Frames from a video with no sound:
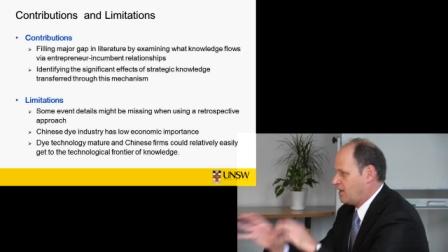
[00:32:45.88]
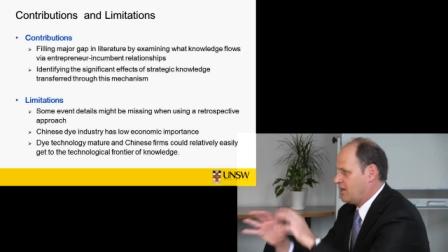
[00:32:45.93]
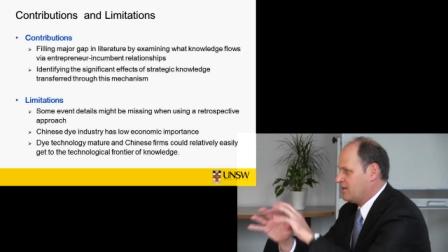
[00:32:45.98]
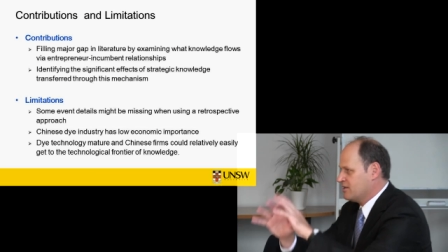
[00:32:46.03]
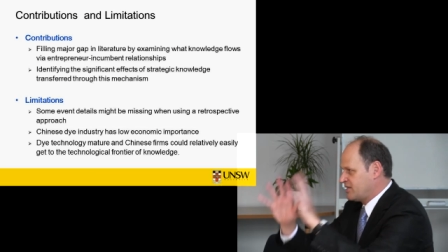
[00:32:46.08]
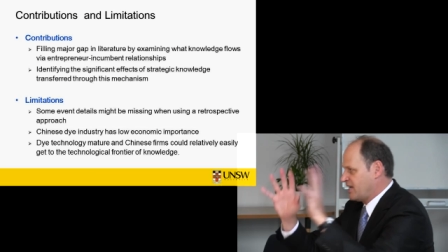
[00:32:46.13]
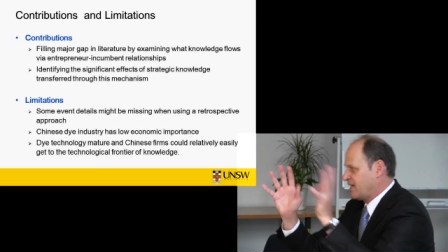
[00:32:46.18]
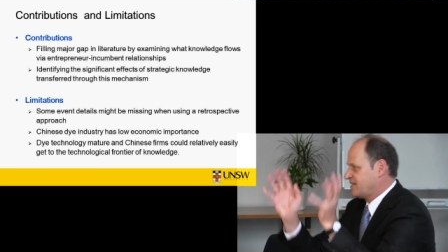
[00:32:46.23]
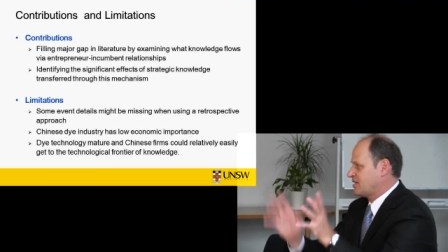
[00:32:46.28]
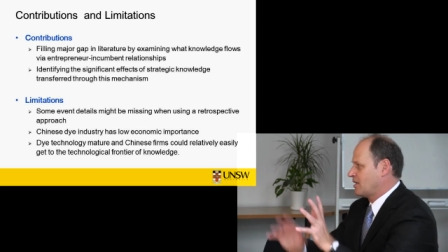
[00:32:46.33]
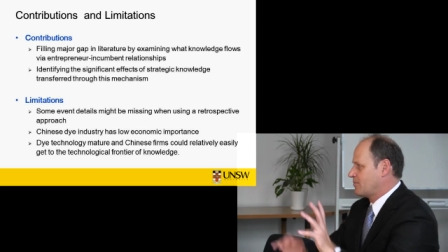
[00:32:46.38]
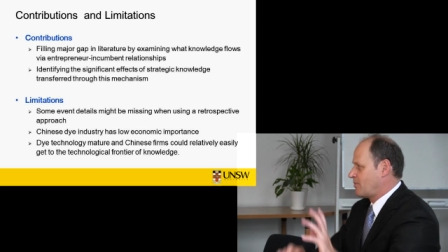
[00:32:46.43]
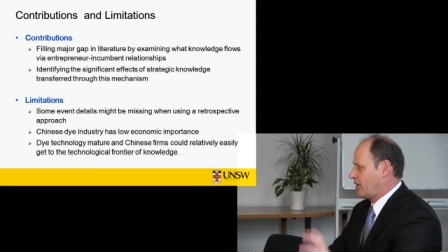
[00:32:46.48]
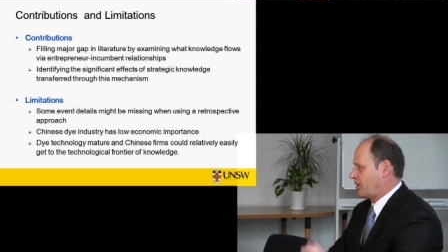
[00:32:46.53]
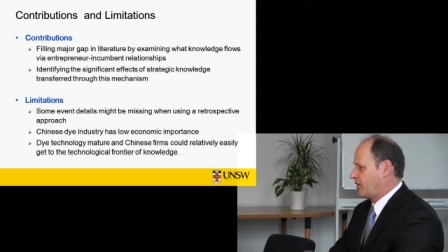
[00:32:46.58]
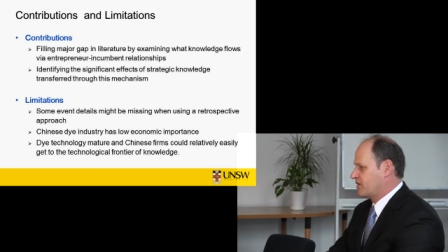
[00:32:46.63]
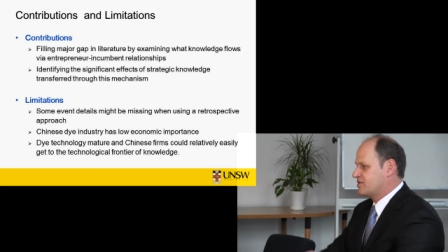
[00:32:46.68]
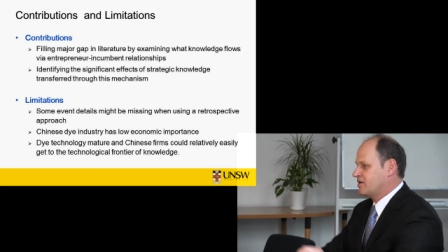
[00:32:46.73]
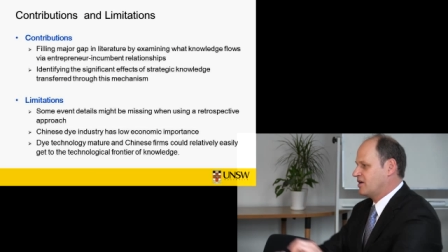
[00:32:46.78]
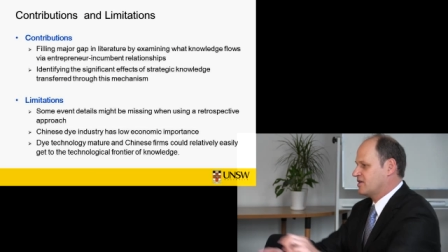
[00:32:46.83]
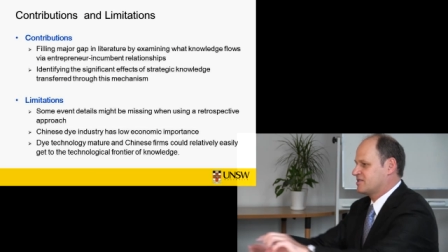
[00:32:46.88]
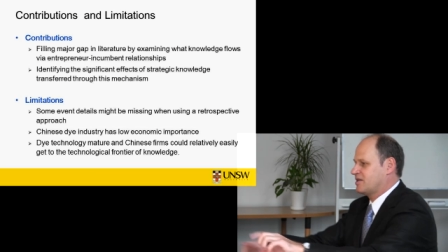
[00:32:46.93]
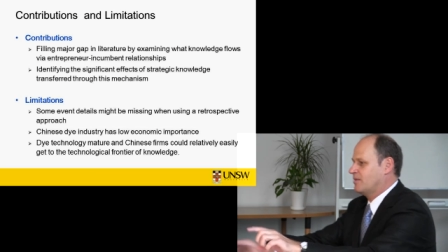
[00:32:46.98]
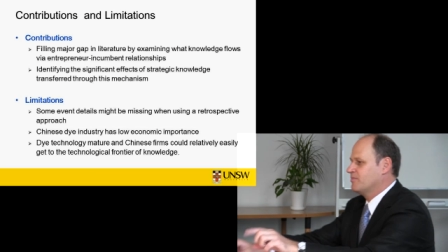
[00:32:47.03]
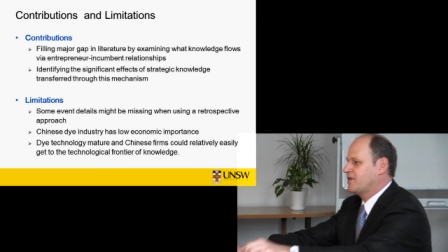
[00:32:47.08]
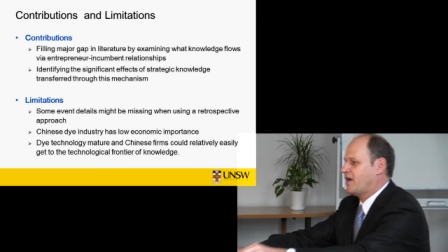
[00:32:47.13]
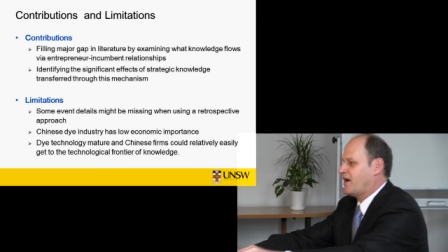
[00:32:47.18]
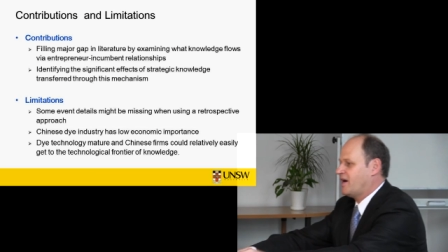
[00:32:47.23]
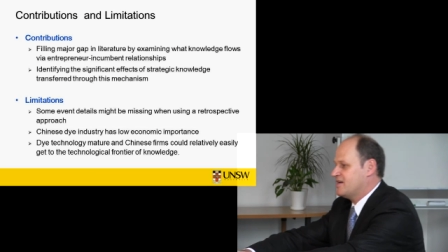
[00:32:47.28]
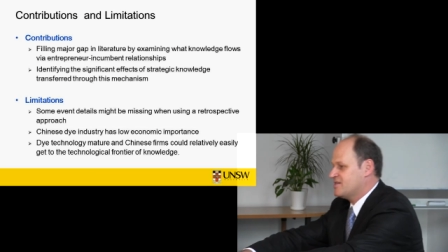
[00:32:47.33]
in textile markets. There are
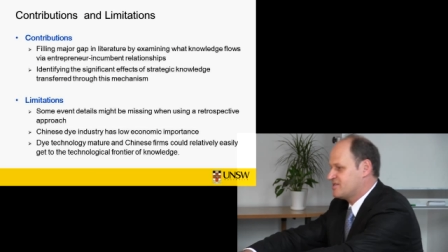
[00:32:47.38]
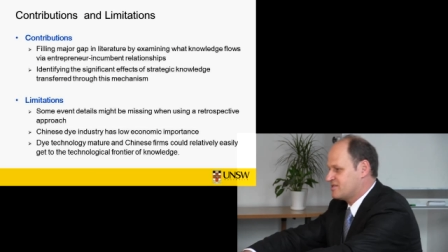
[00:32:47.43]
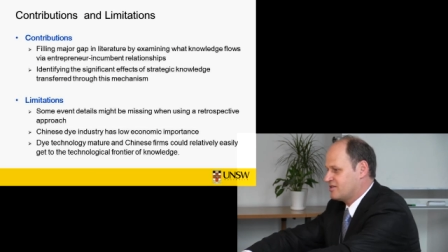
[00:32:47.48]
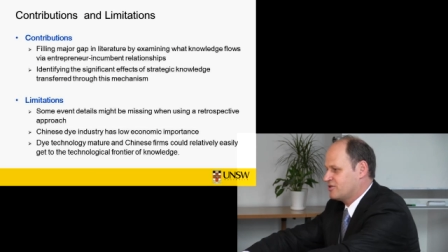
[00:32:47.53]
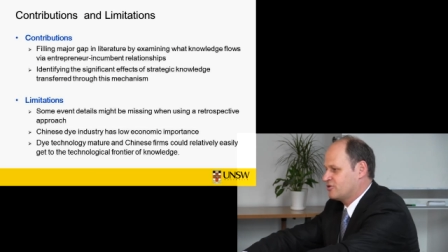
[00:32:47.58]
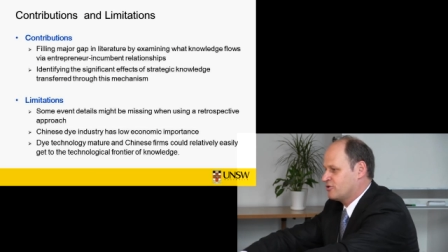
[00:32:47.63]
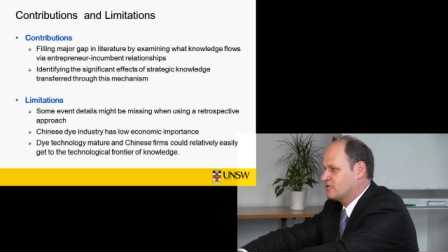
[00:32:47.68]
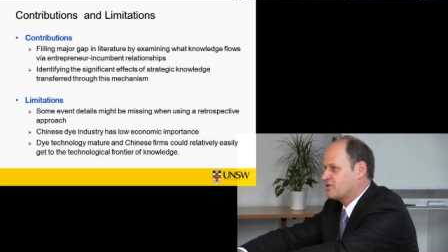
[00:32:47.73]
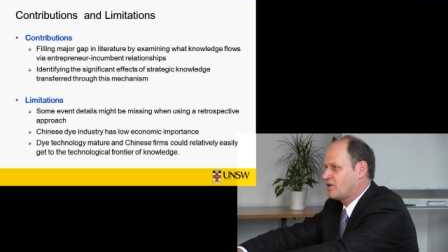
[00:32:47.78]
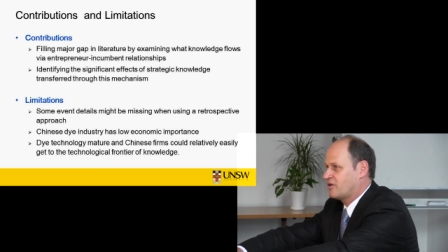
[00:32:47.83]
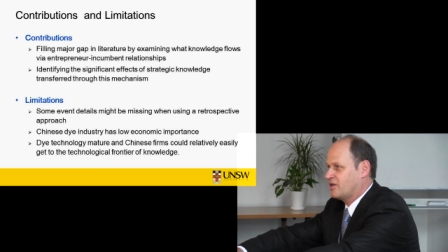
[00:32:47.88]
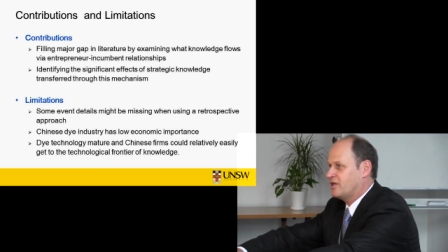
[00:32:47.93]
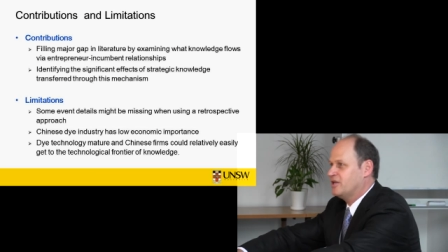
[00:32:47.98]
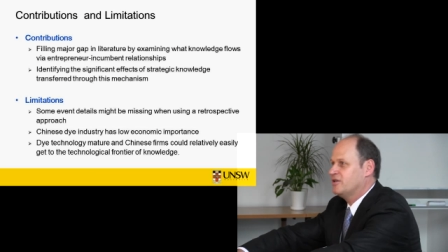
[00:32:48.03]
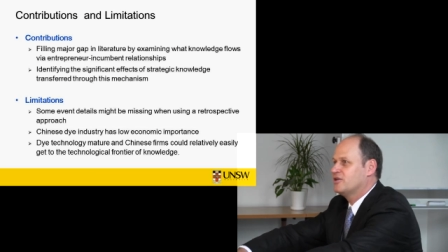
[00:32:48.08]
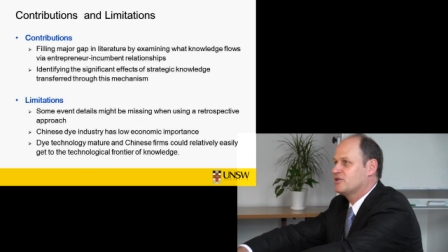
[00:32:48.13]
some dyes, it turns out,